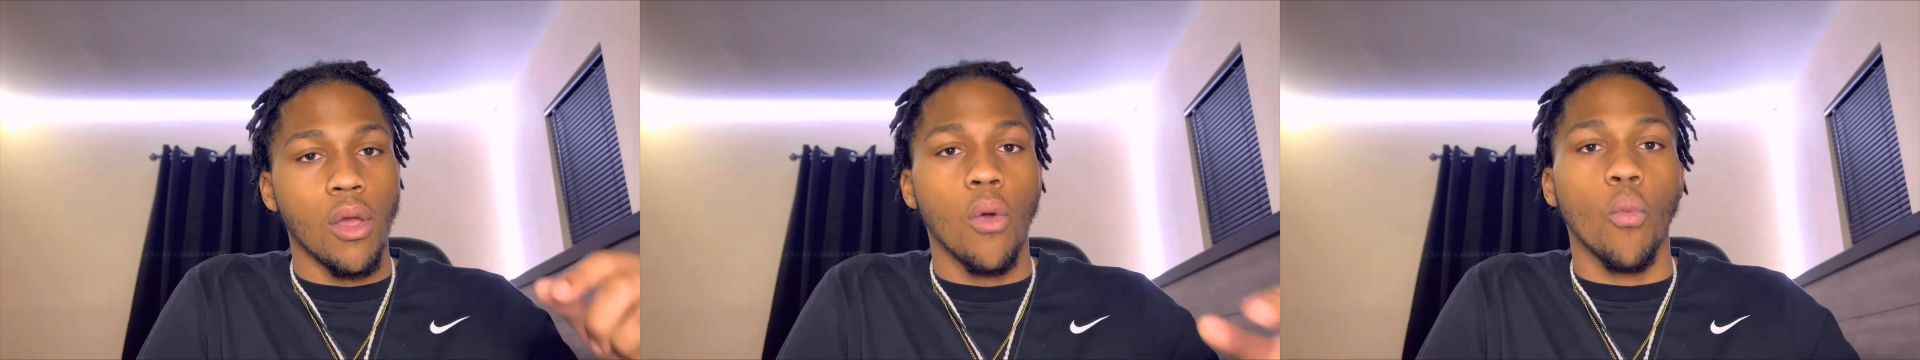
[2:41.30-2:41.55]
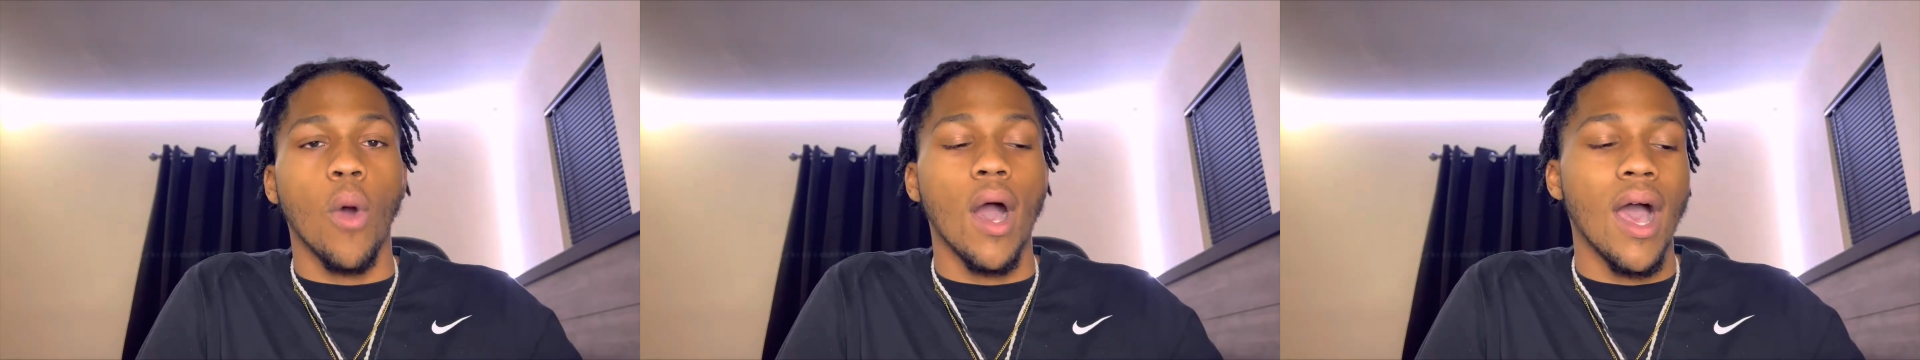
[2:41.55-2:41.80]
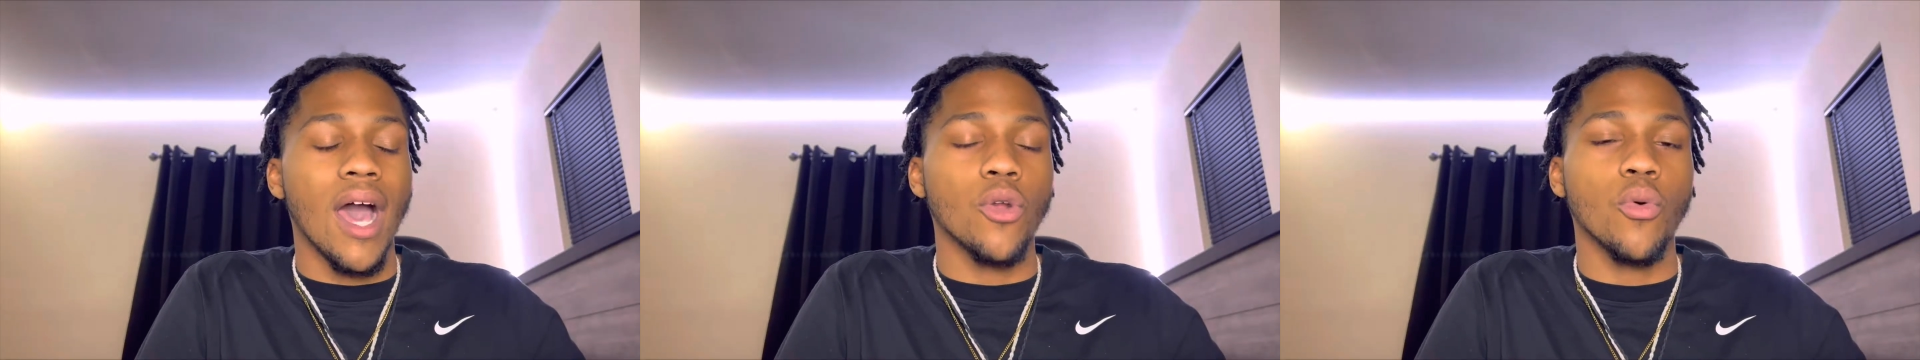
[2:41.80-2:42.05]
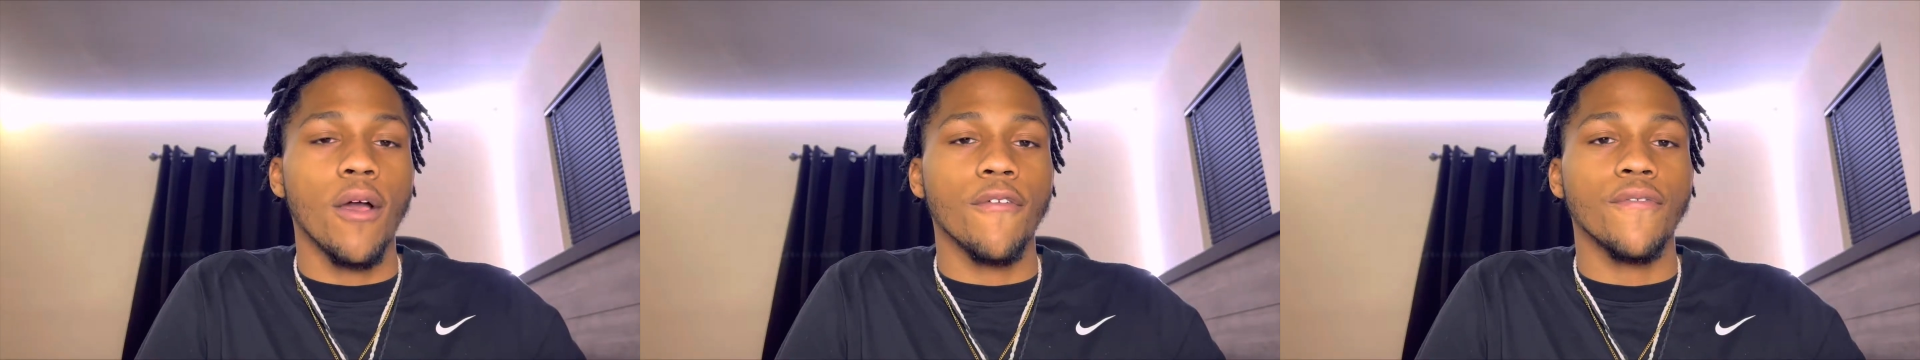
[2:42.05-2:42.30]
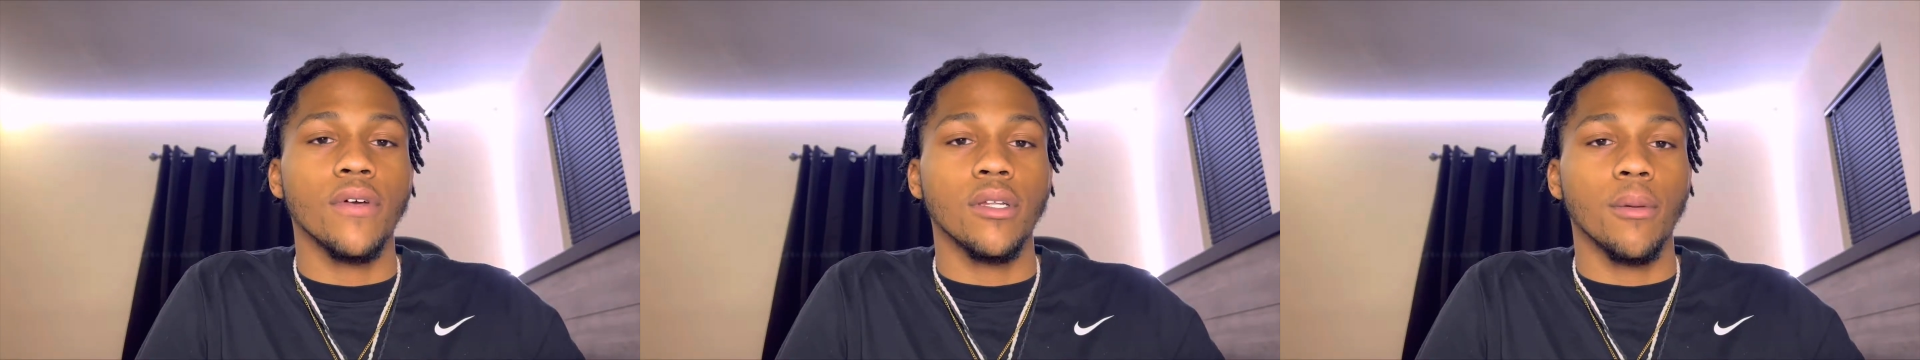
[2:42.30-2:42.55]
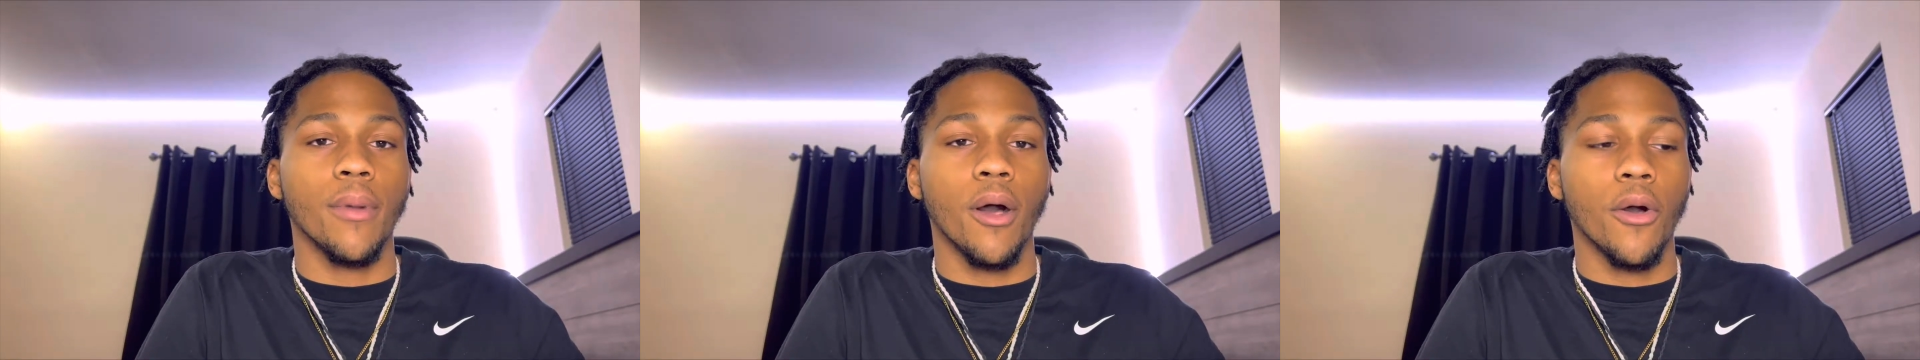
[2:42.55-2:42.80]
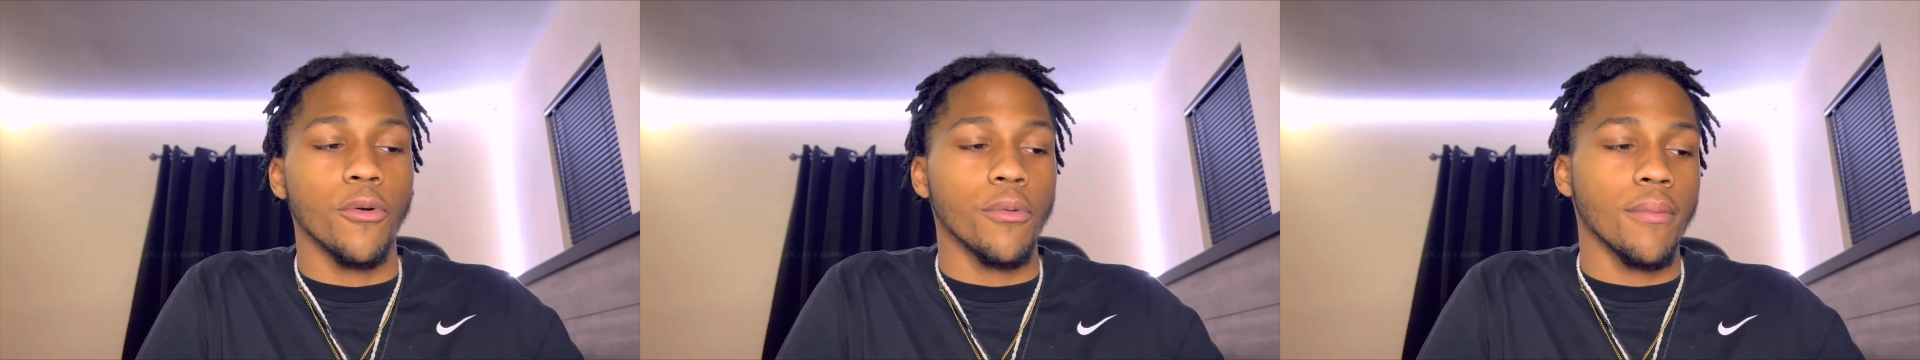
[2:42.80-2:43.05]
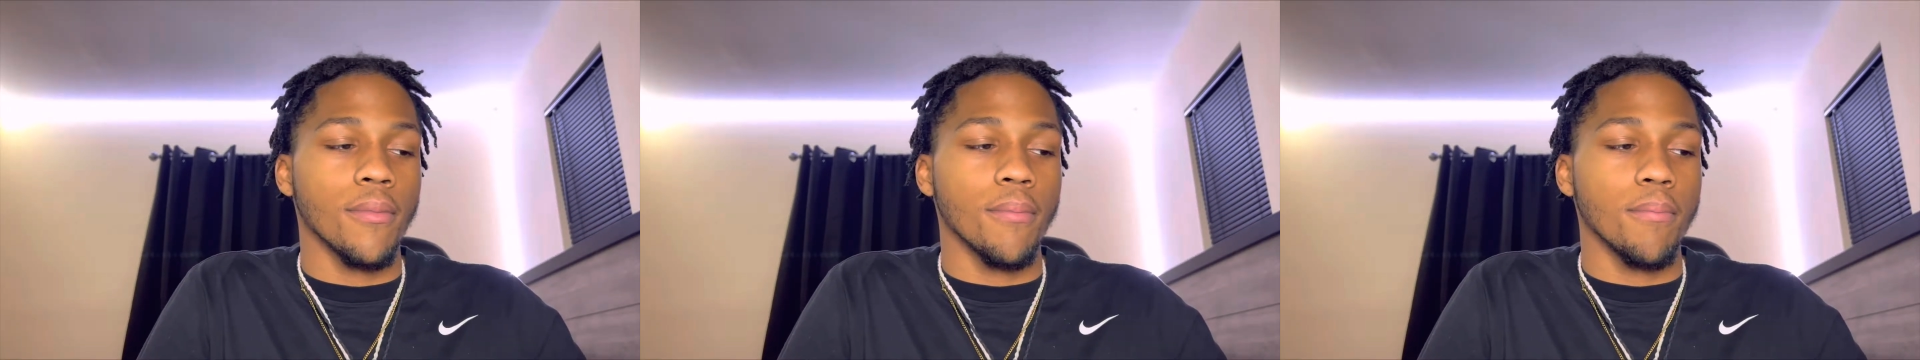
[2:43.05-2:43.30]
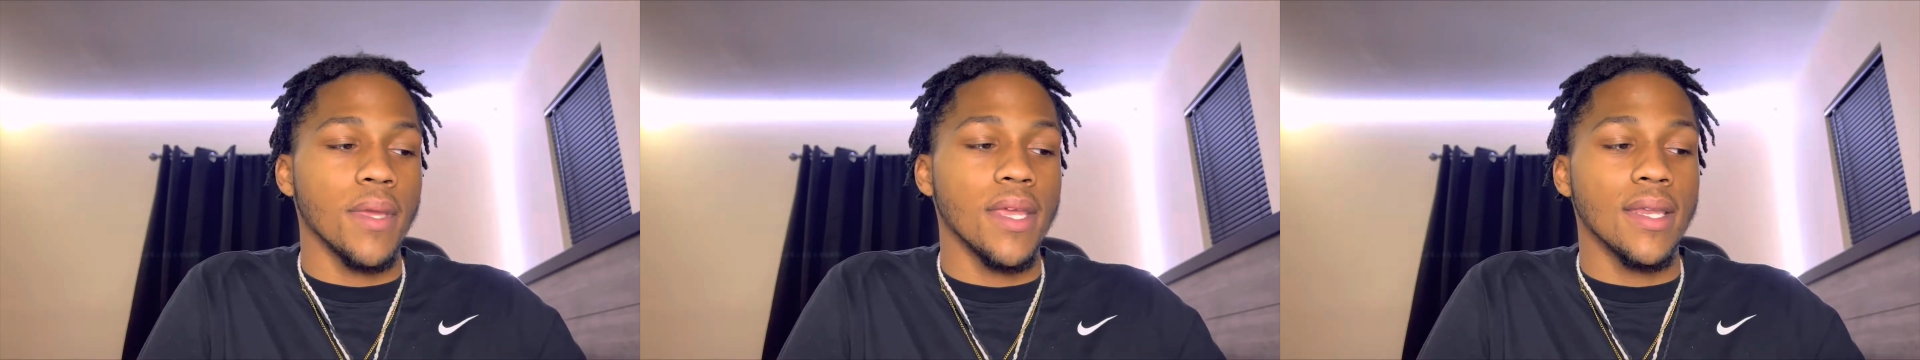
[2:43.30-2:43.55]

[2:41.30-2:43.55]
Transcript: why how do I feel about me